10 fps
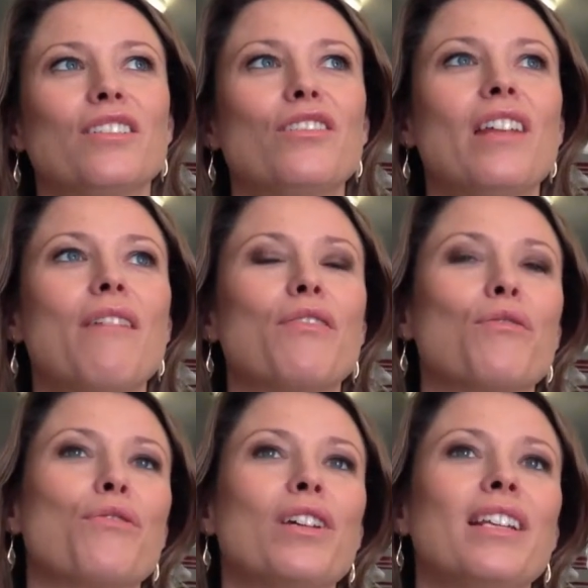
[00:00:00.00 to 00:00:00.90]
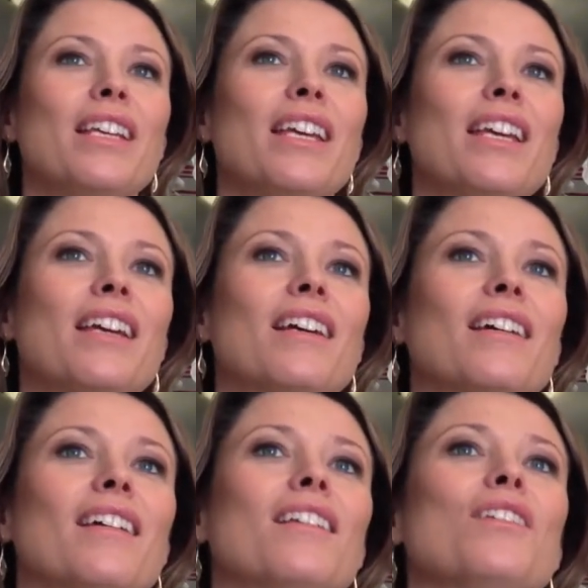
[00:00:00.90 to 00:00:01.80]
you never really
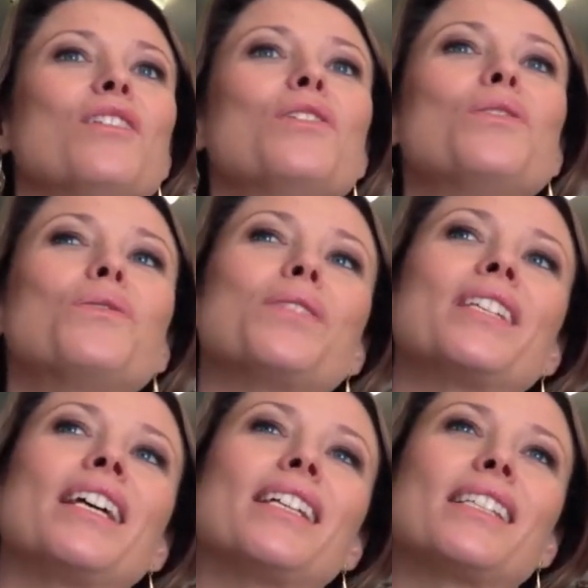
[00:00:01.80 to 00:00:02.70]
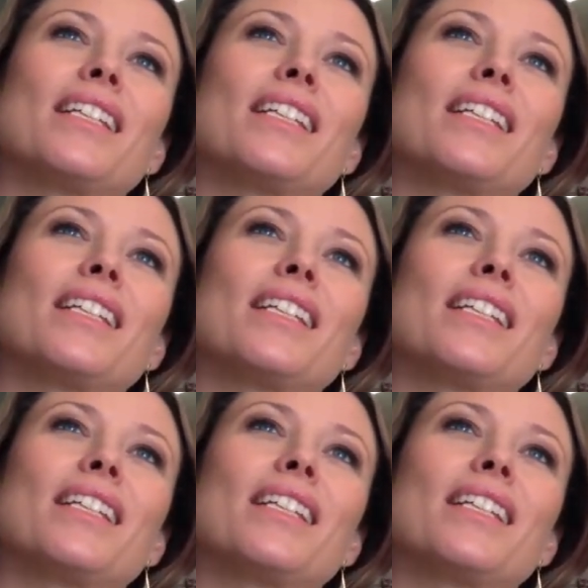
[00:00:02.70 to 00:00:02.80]
lose it.